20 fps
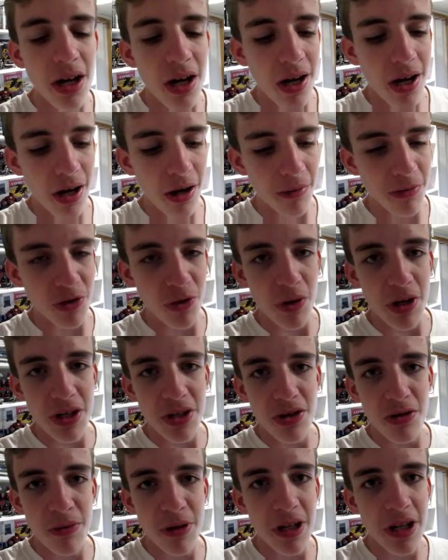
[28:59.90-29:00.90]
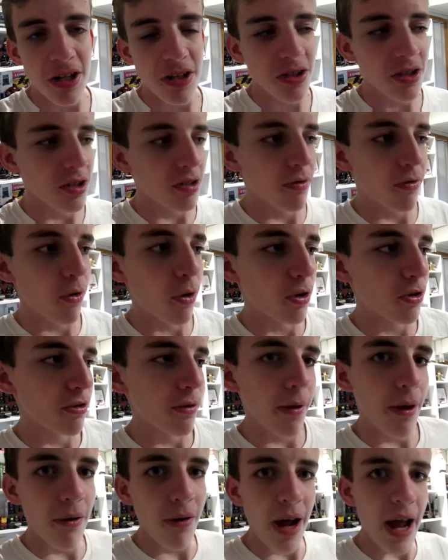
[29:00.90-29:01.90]
22 minutes, because of course
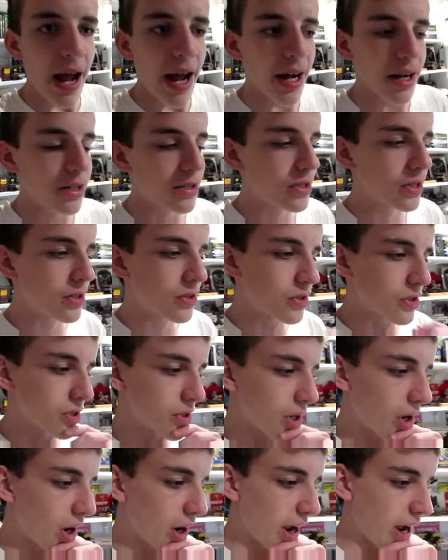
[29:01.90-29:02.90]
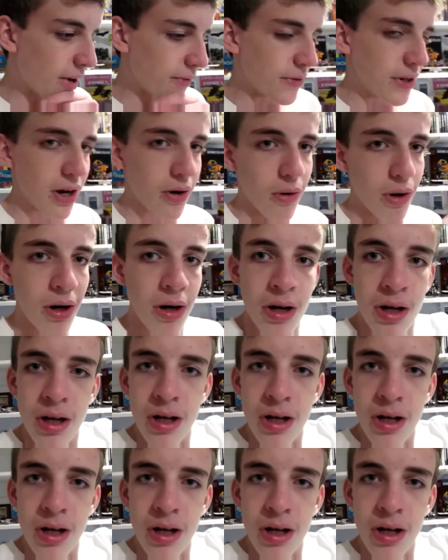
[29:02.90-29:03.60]
without ads it's not half an hour.